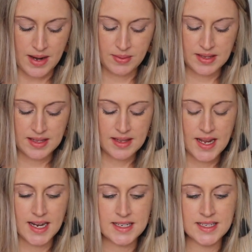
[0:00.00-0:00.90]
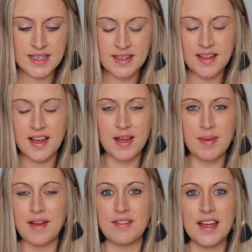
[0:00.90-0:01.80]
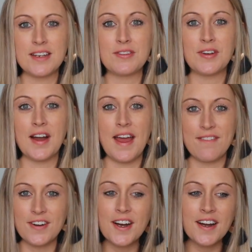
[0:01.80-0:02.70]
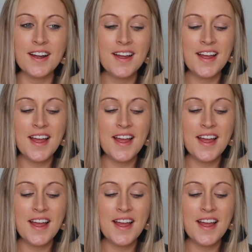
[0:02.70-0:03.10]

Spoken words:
I really liked, I've liked forever.